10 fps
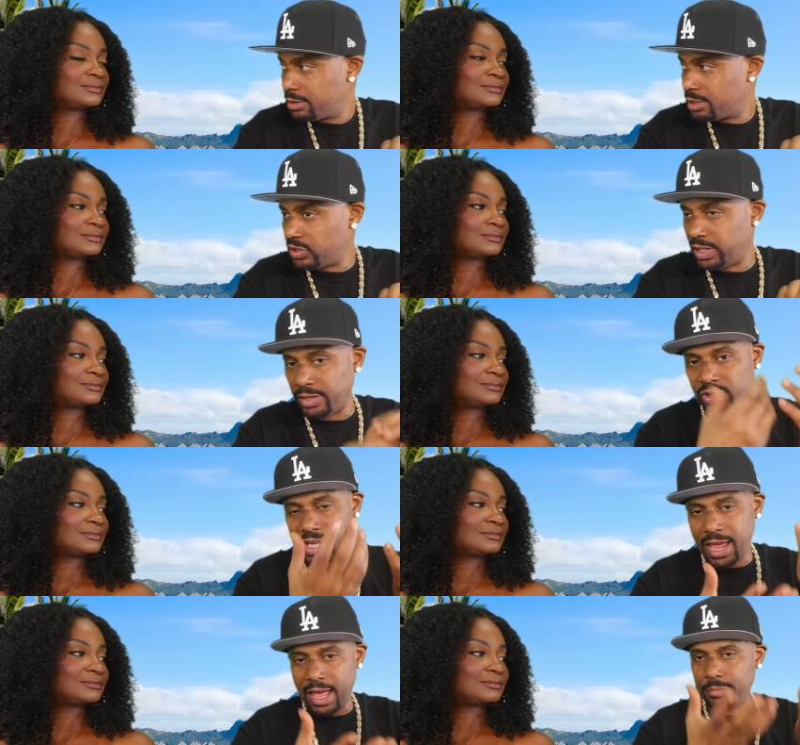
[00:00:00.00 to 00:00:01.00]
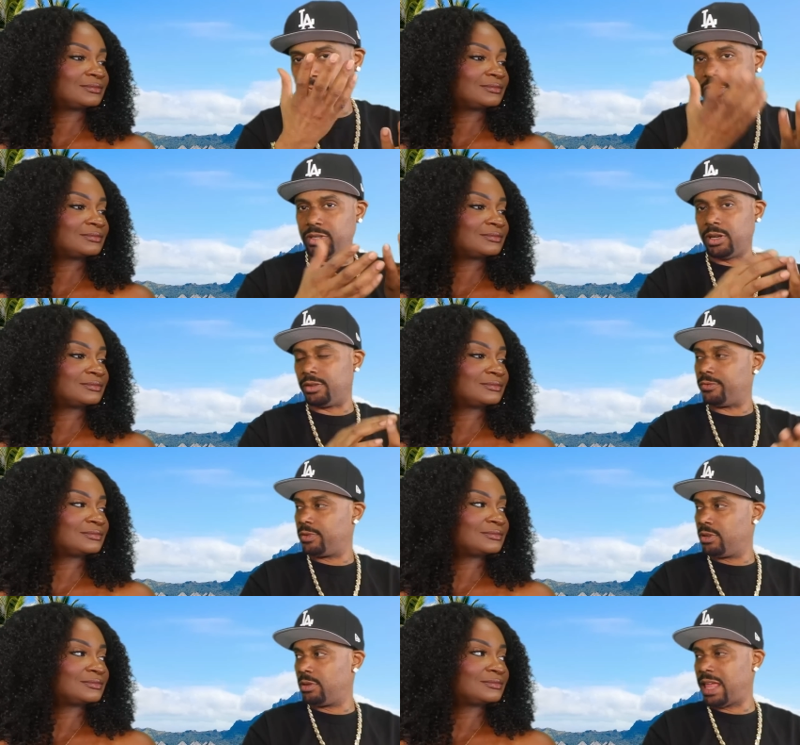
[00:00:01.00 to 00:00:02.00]
Speaker 1: It's just, there's times for stuff,
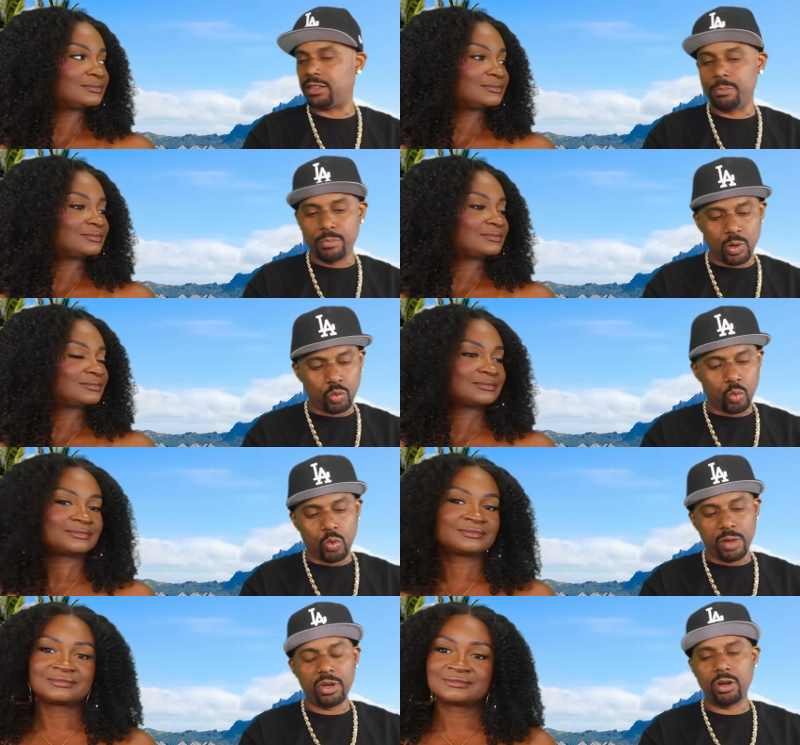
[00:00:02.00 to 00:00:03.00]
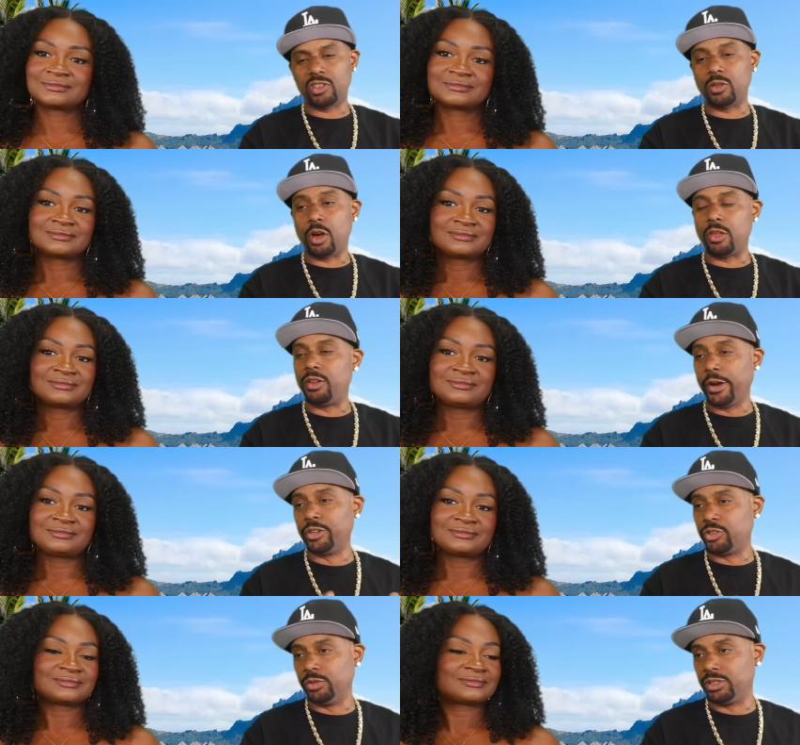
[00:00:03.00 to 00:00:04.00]
you know. Like the the women are, are the
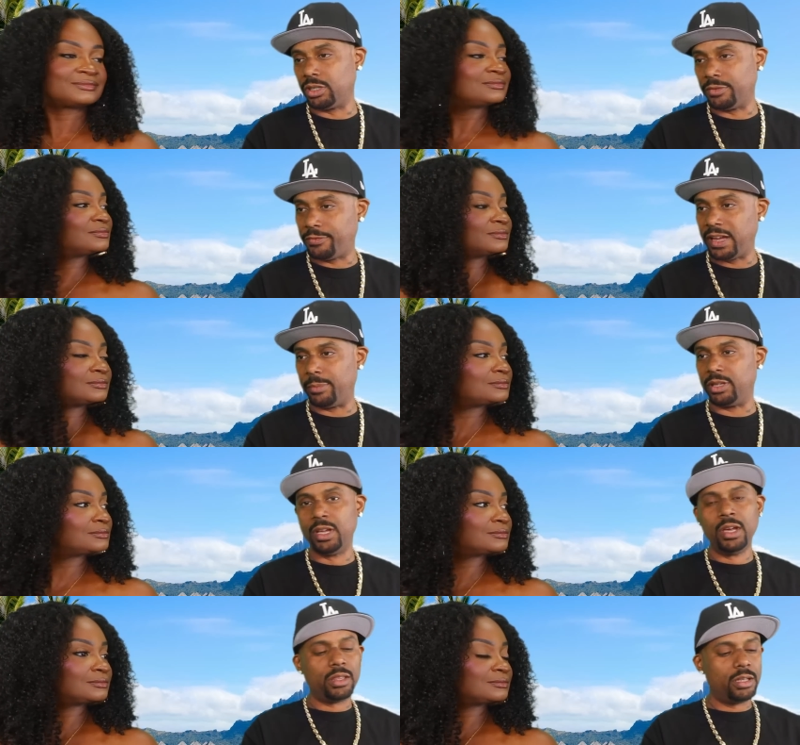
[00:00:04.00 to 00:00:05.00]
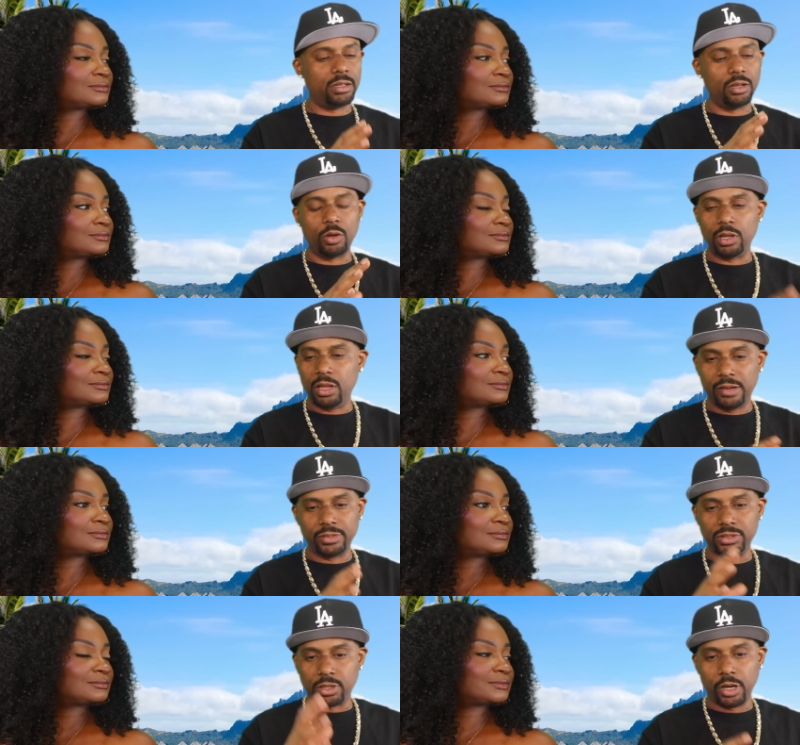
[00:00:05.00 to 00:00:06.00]
nurturers of the family, the you know the
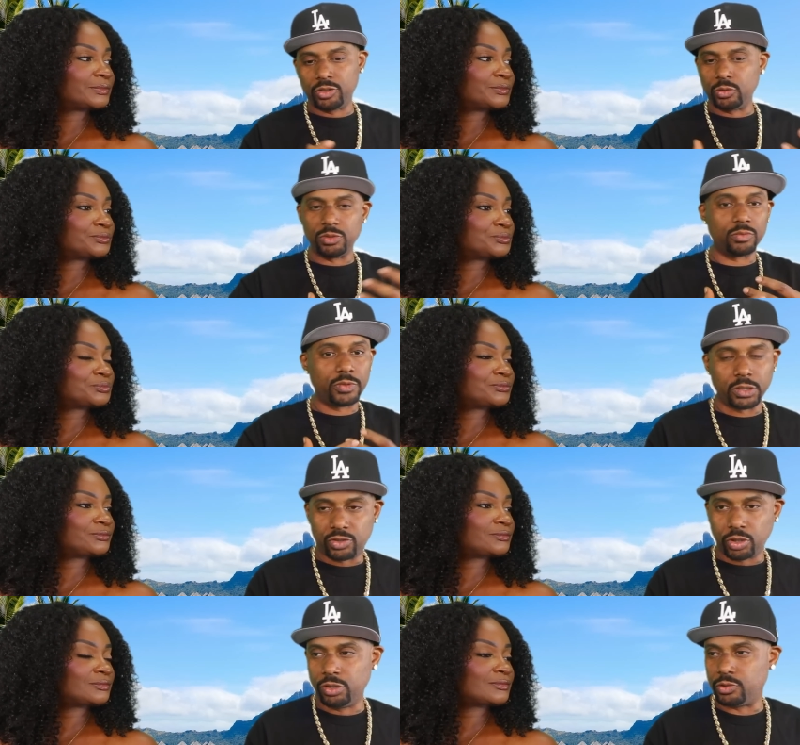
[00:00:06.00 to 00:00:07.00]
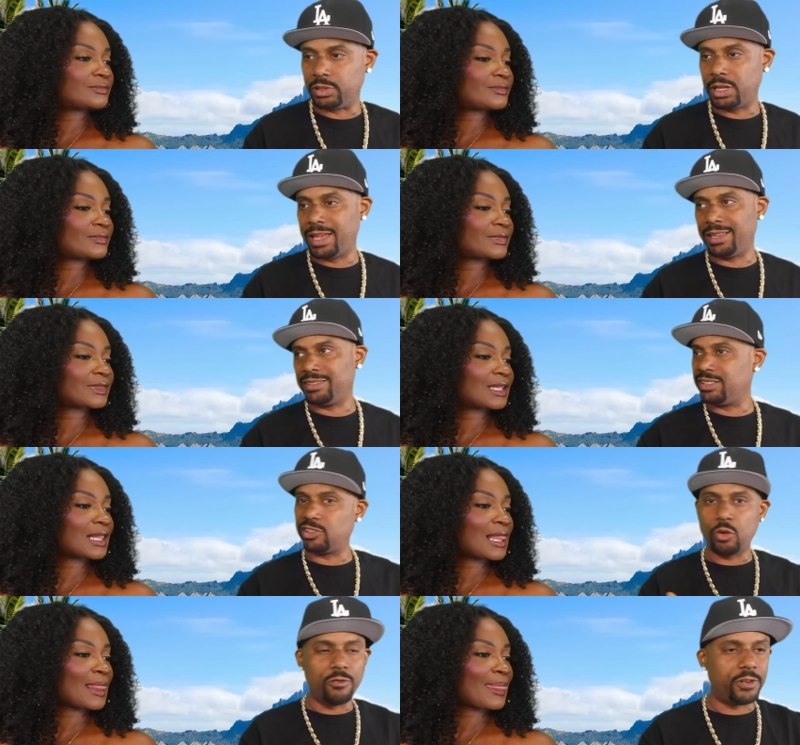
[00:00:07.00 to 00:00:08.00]
lovers, the nurturers for the children. Like it's
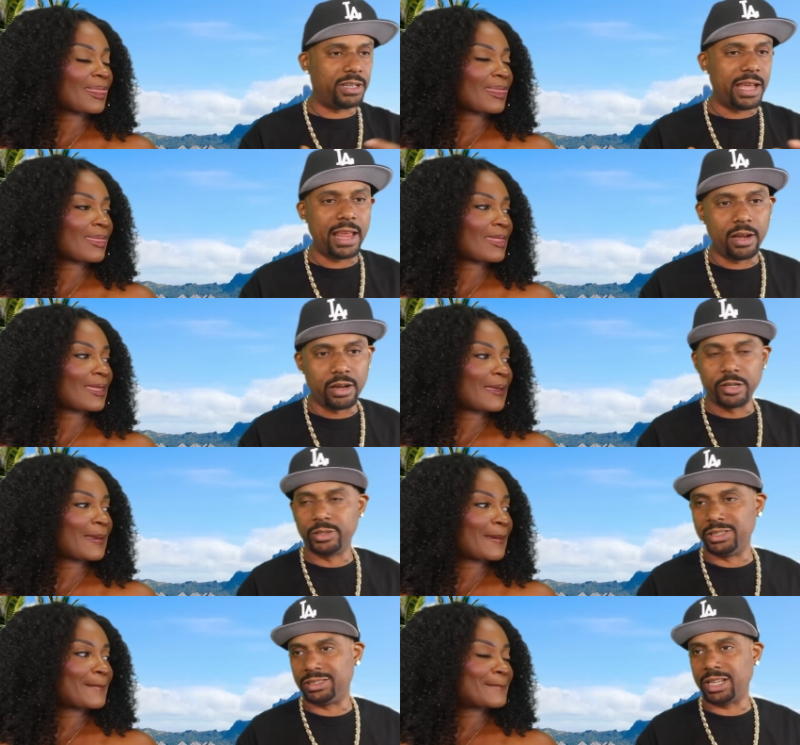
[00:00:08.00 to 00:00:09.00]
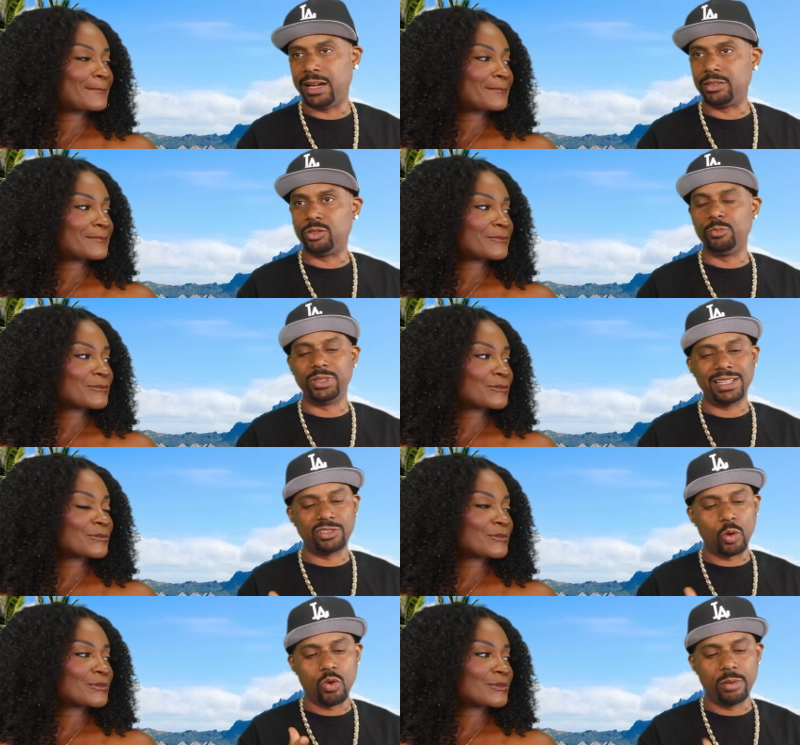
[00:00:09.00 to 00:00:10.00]
it's cool for a daddy to nurture his child too, but
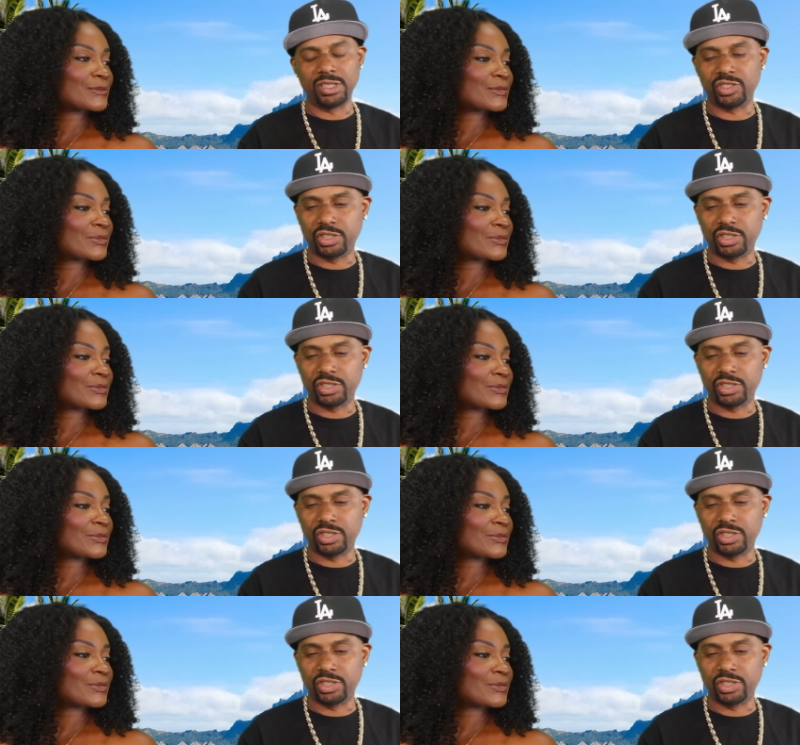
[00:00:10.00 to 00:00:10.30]
that's the woman's